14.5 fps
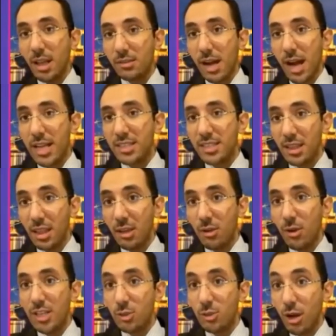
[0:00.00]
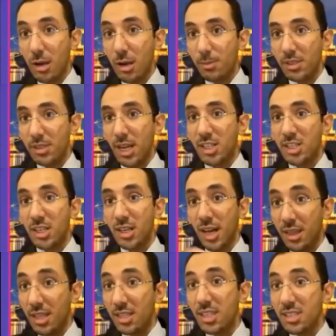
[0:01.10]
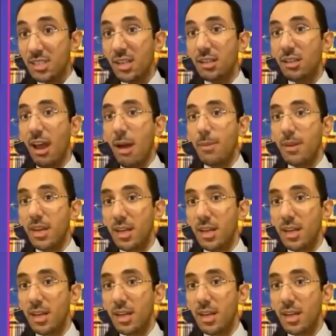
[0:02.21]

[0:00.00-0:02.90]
rise in the US oil production, and this is not happening